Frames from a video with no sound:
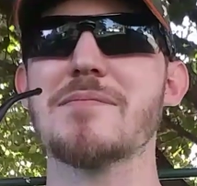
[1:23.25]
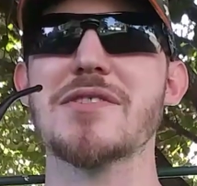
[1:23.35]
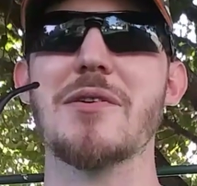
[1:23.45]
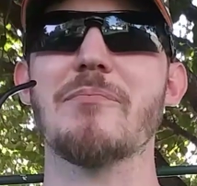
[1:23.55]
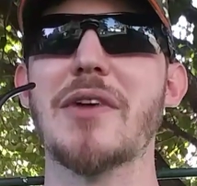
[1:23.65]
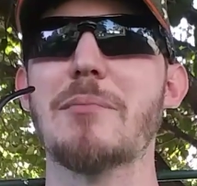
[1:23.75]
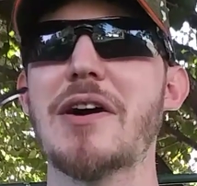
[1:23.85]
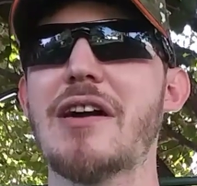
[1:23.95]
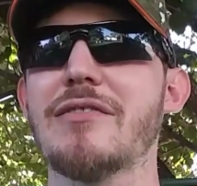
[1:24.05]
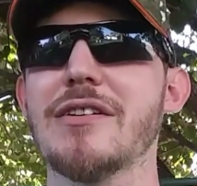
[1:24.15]
So I might
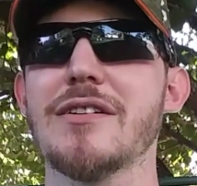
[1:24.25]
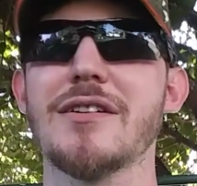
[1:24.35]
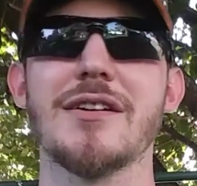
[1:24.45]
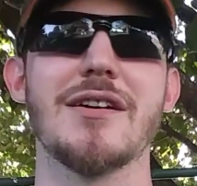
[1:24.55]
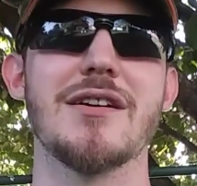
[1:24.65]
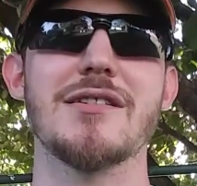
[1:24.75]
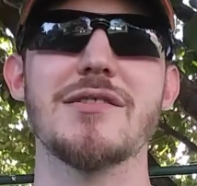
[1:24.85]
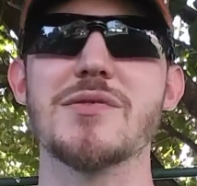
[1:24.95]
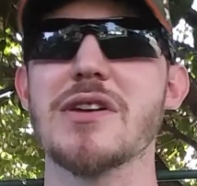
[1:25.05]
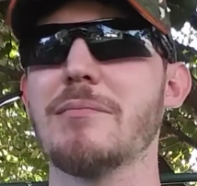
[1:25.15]
have to
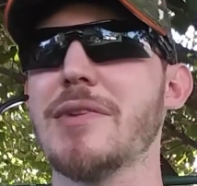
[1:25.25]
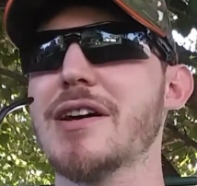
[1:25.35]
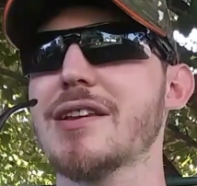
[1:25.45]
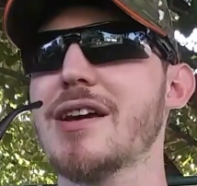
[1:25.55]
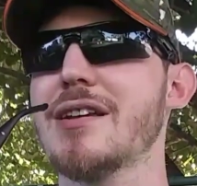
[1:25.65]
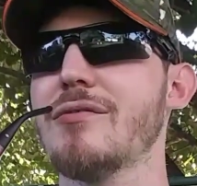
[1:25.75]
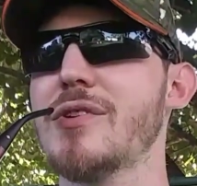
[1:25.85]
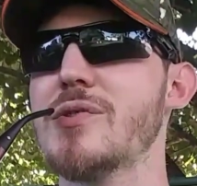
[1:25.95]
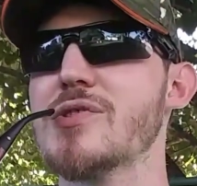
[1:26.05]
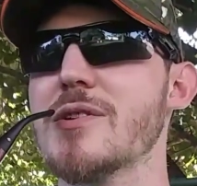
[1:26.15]
do something like that in the
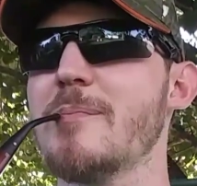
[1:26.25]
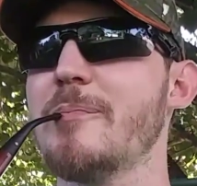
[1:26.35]
future.